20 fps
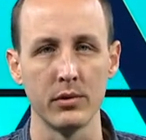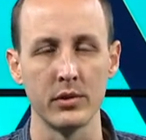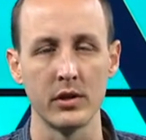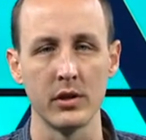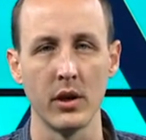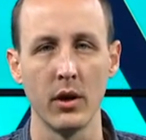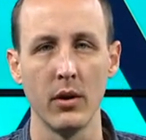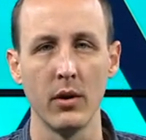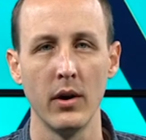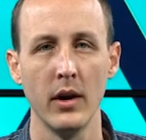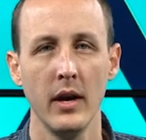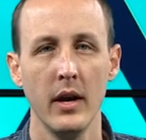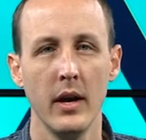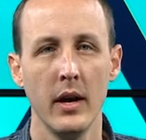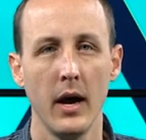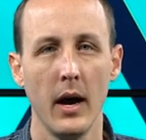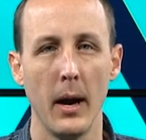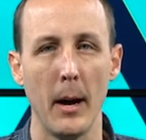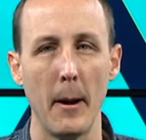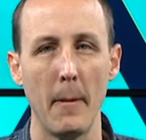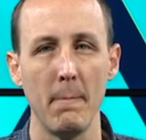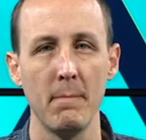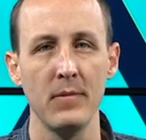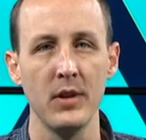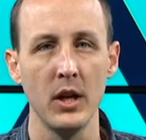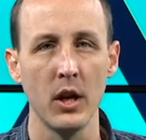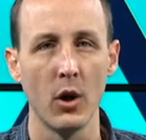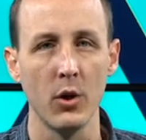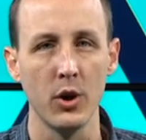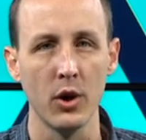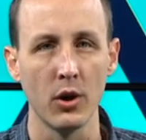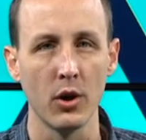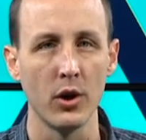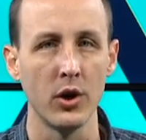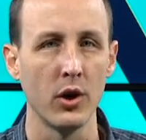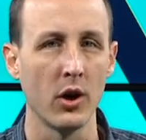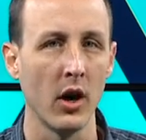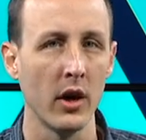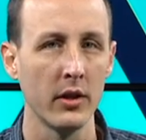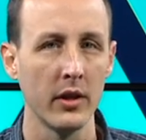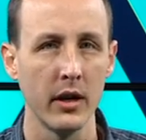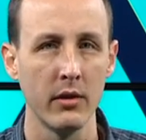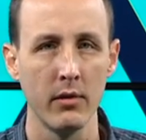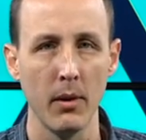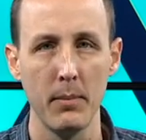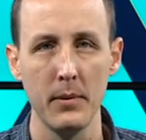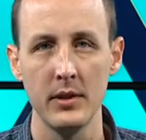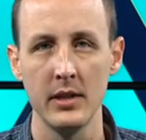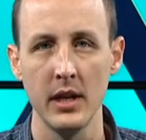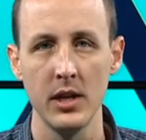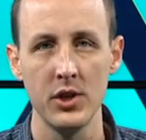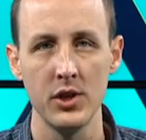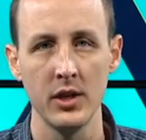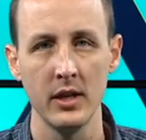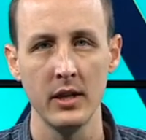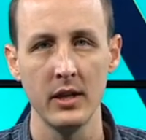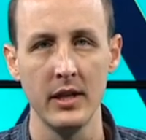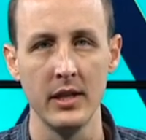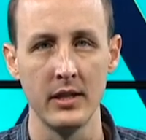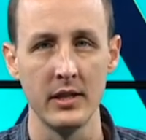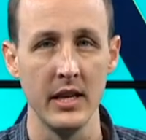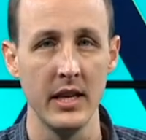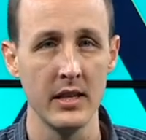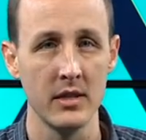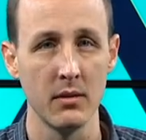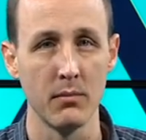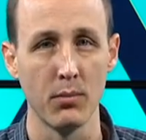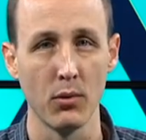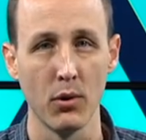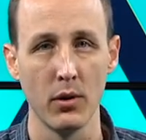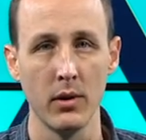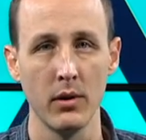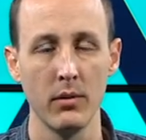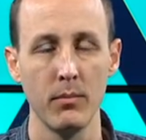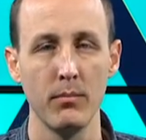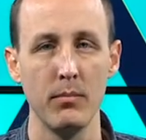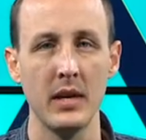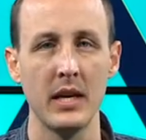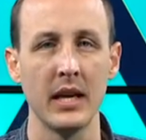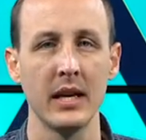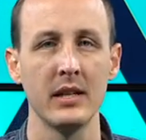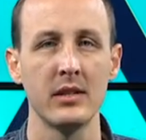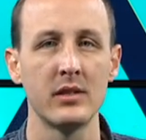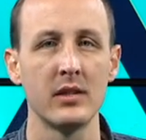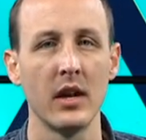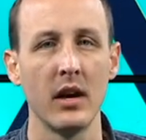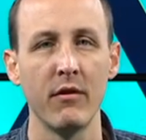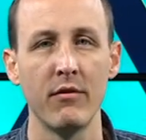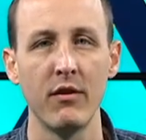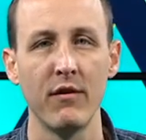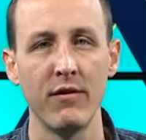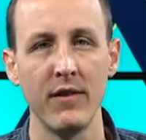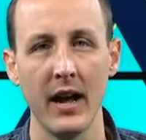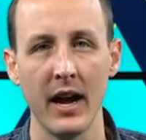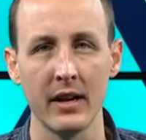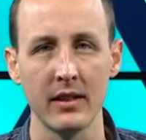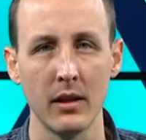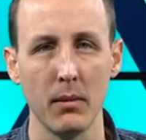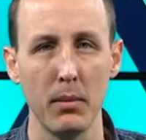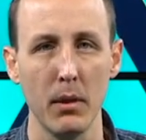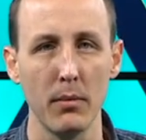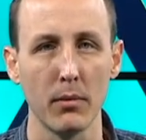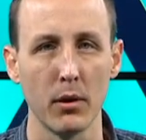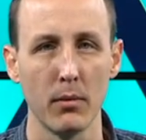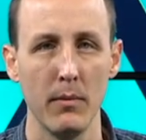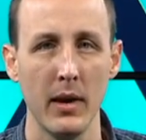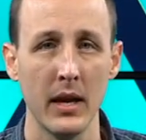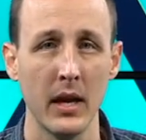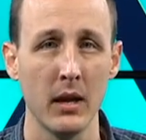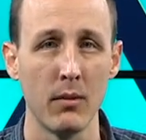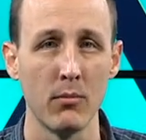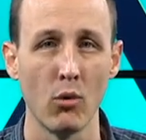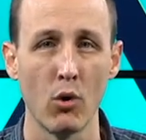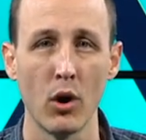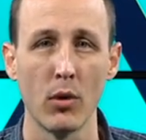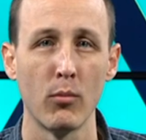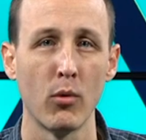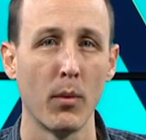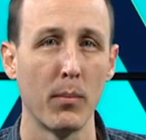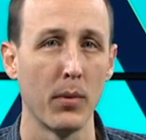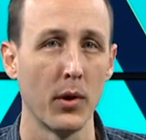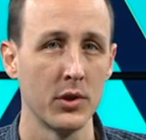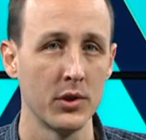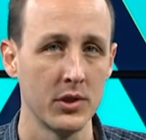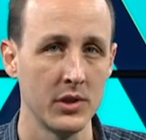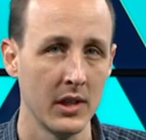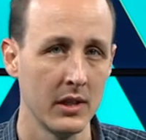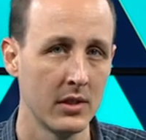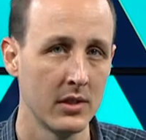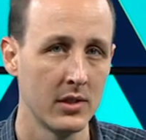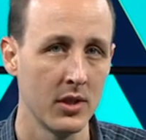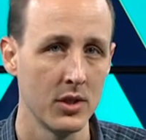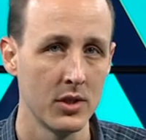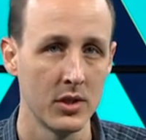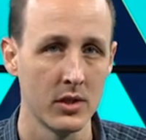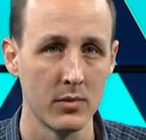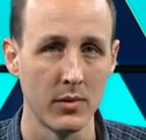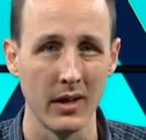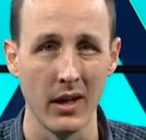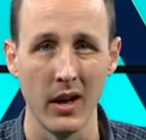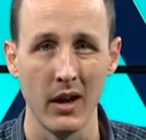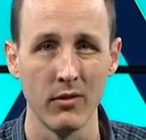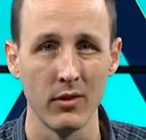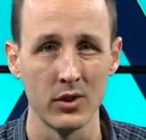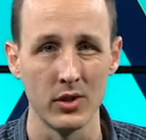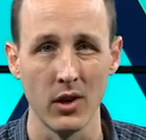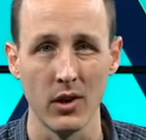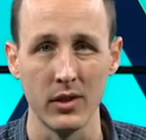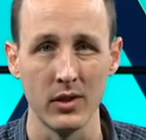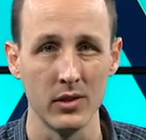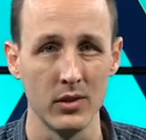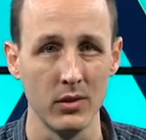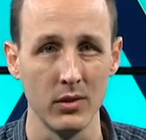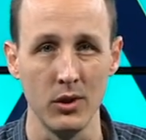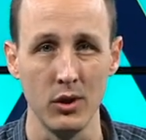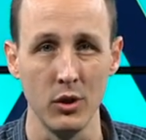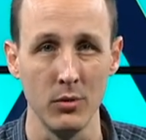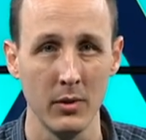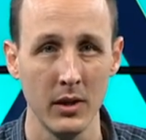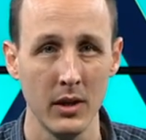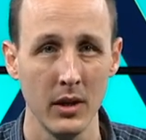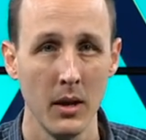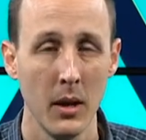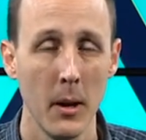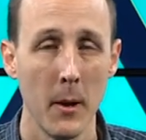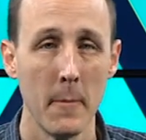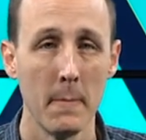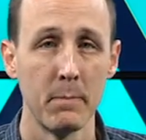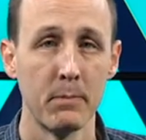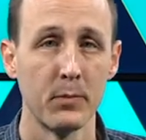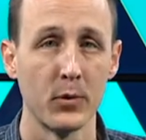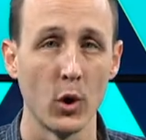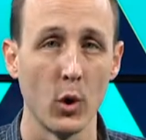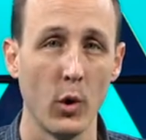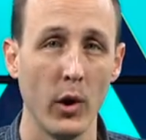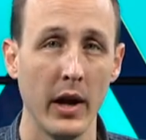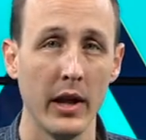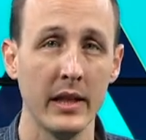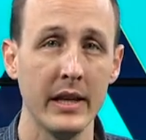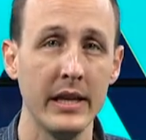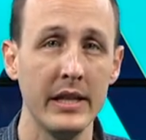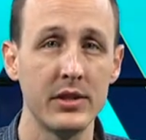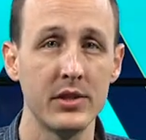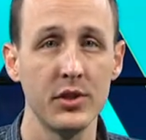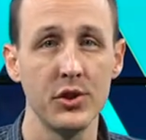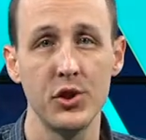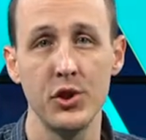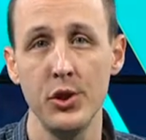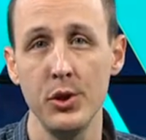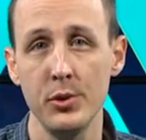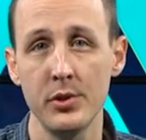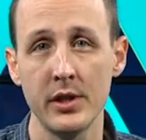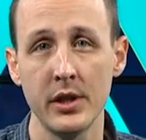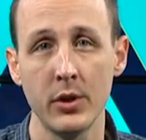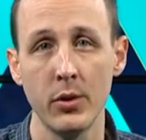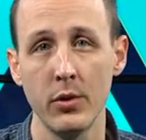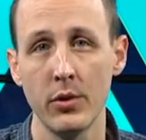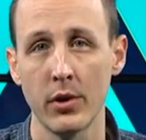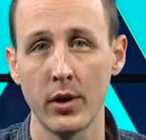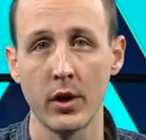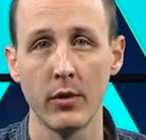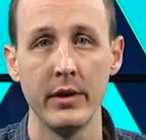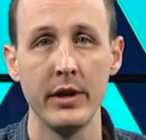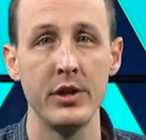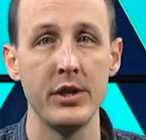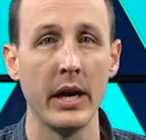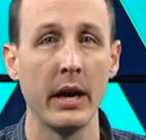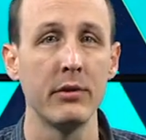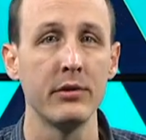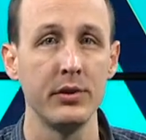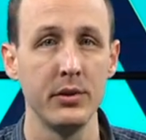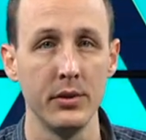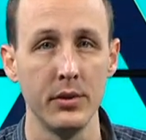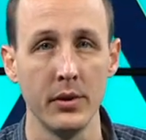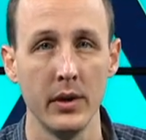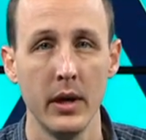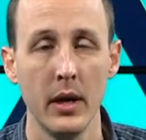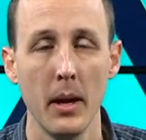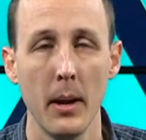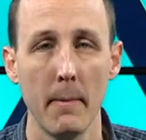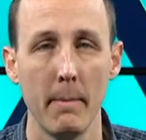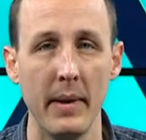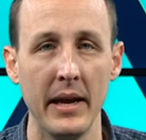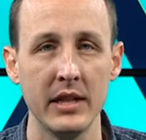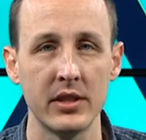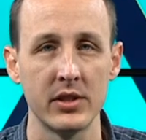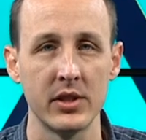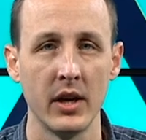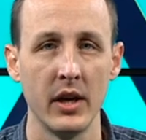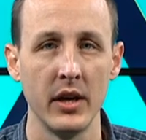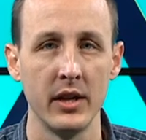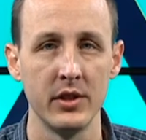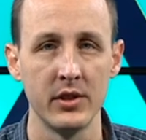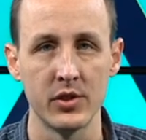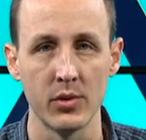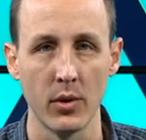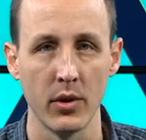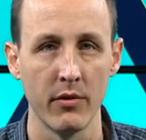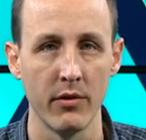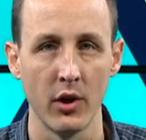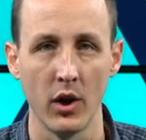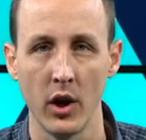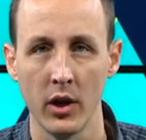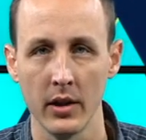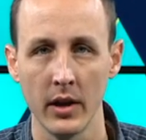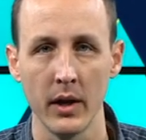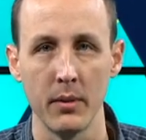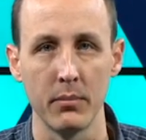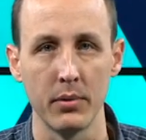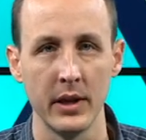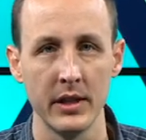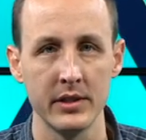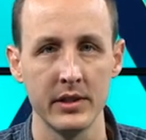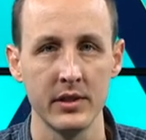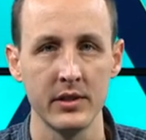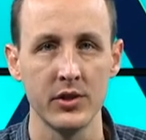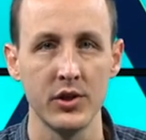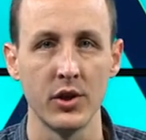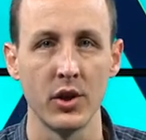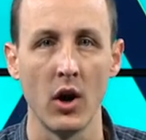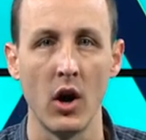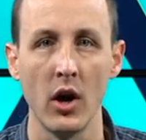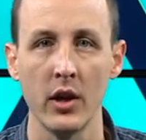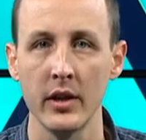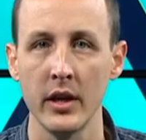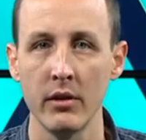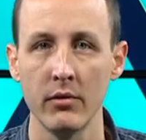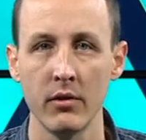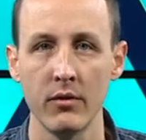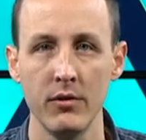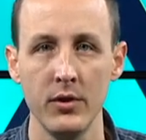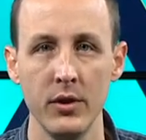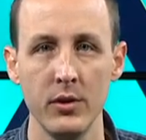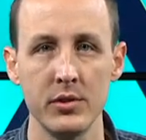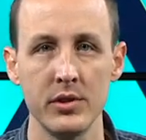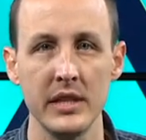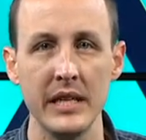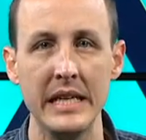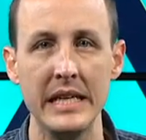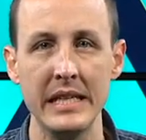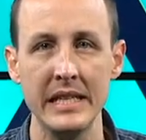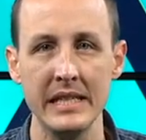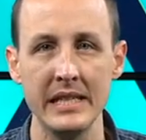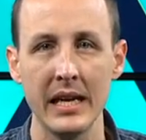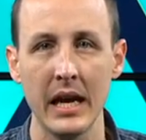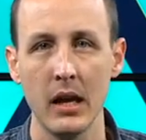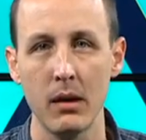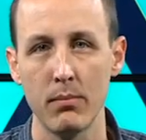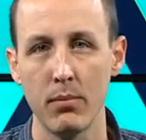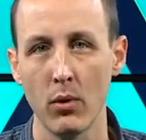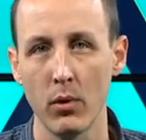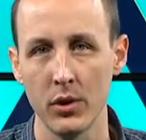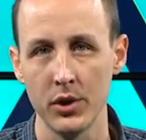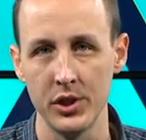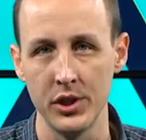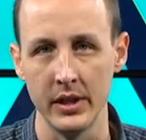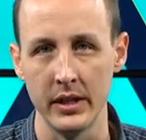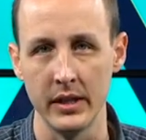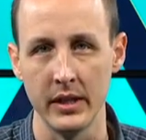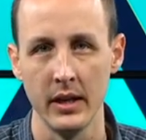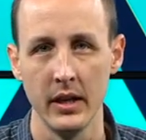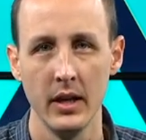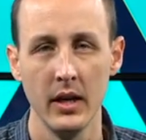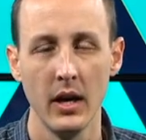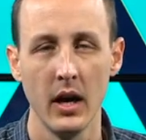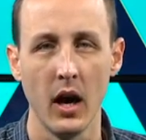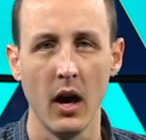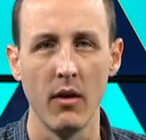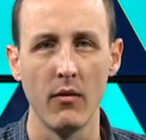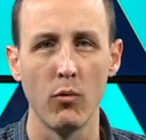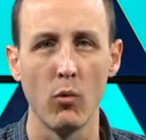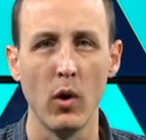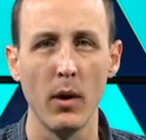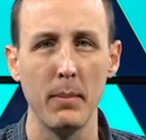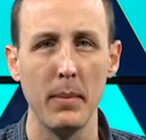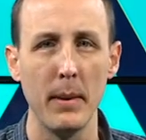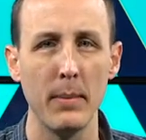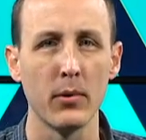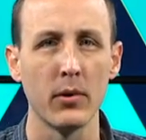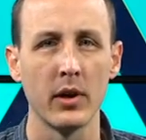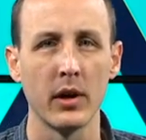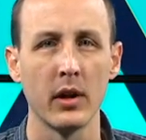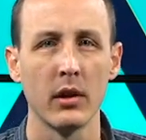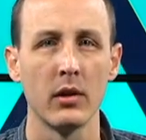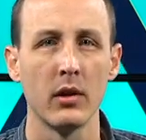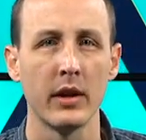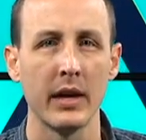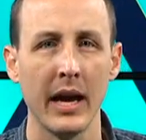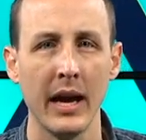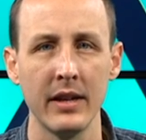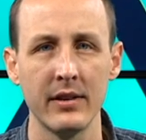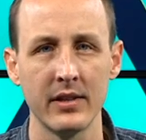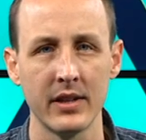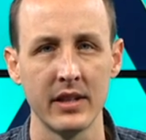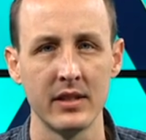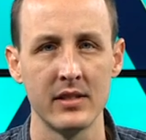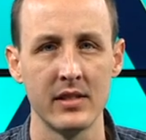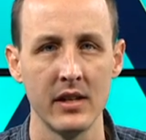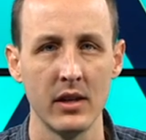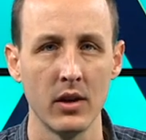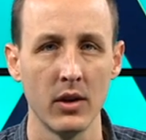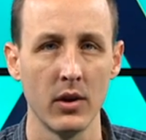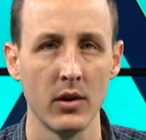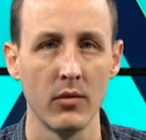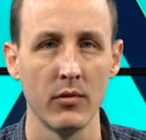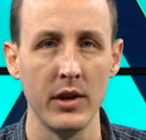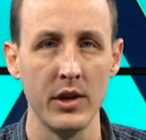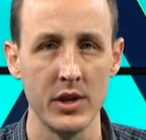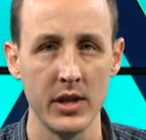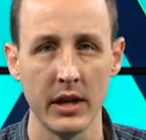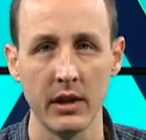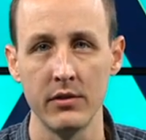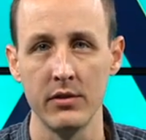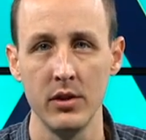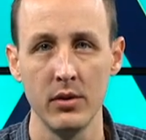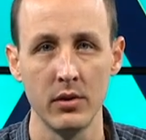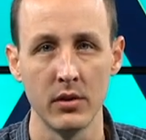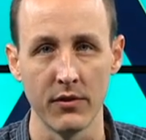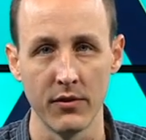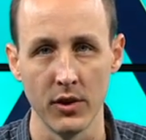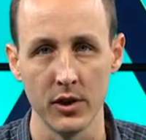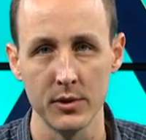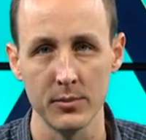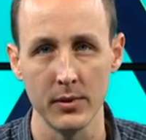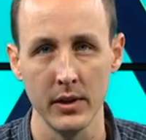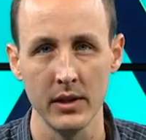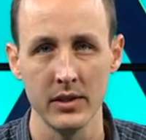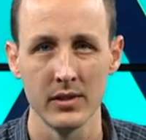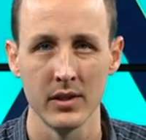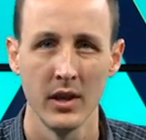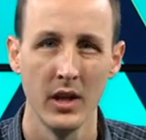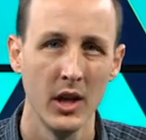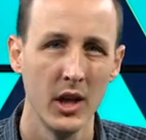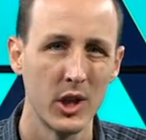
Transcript: So, um, you know, your, your online reputation is, is important because of the fact that people are making more and more purchasing decisions without ever talking to a human or at least choosing who they're going to reach out to based on sort of their online presence. Your online reviews is a portion of what people are going to look at to consider reaching out to you in the first place.